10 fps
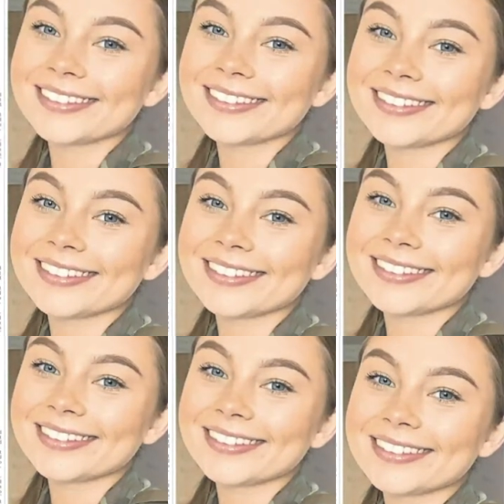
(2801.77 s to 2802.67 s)
a
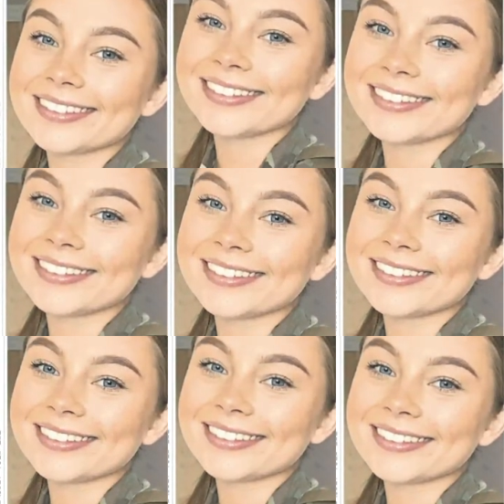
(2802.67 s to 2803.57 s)
terrifying picture that's
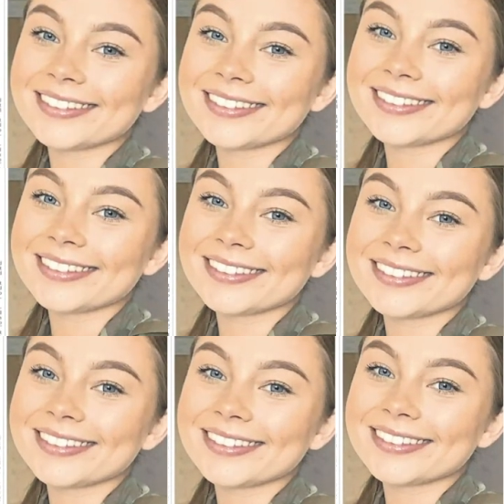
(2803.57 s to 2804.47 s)
been
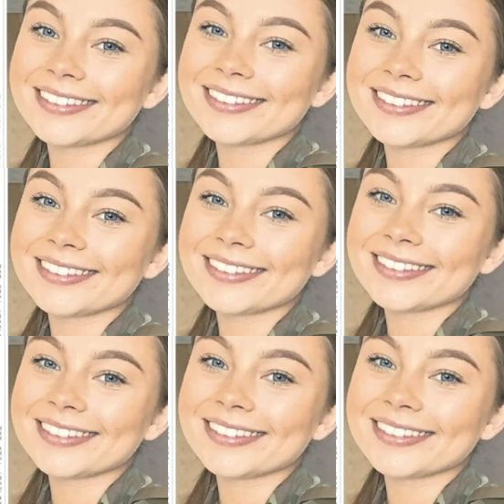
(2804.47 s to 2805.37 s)
AI'd.
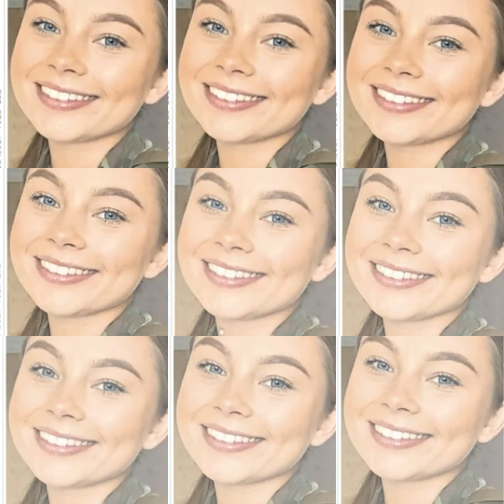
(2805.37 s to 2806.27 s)
This is
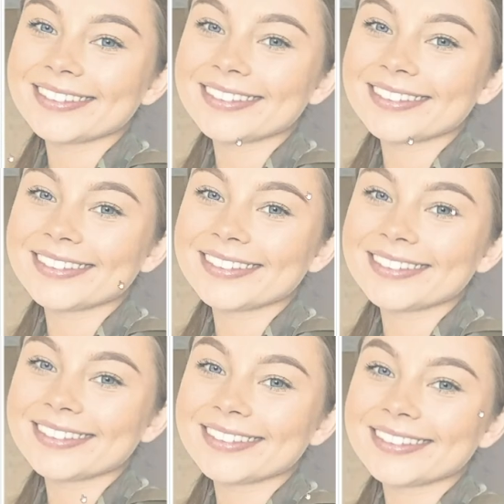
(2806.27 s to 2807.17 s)
about
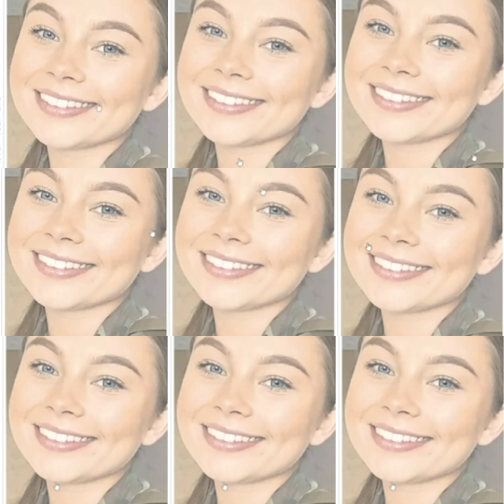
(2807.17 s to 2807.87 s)
soldier who